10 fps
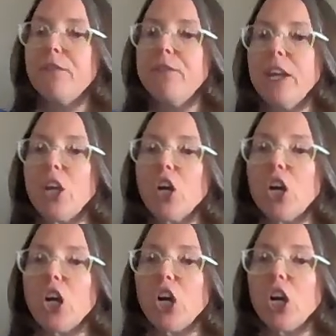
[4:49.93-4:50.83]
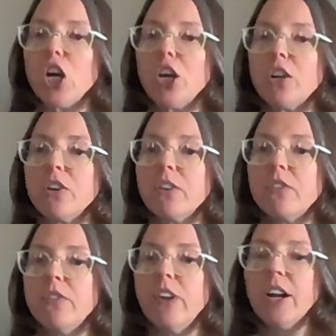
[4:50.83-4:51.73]
finger.
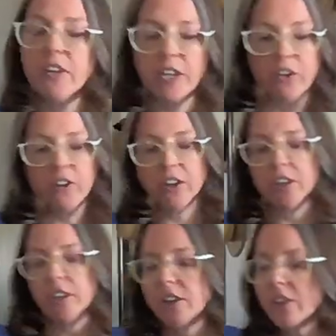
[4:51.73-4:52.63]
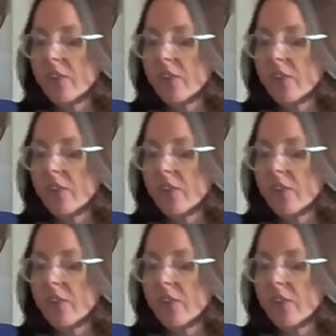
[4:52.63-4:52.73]
Very good.